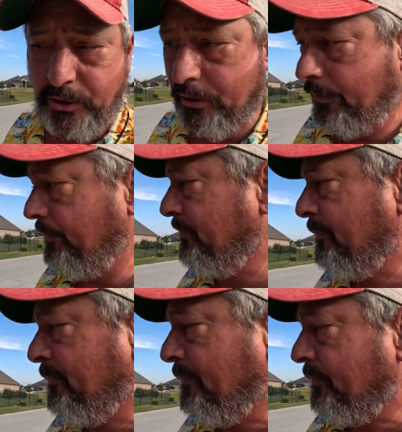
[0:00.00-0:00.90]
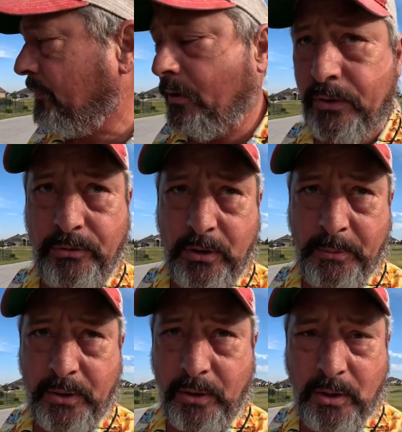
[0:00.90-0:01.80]
here. All right, so let
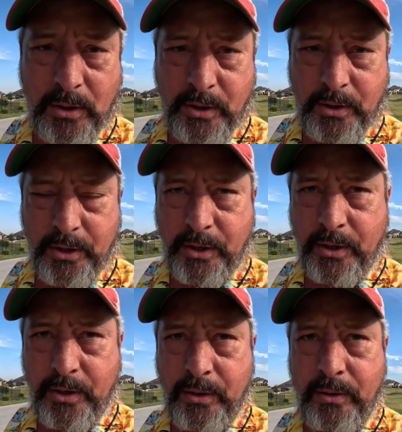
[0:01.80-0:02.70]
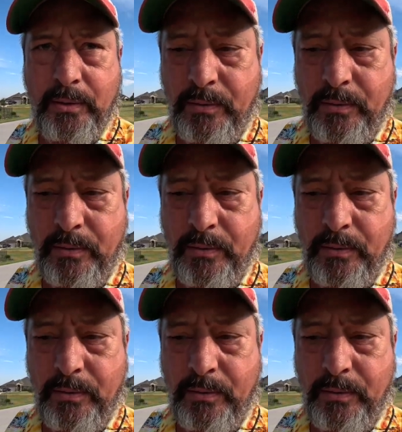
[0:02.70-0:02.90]
me crawl under here.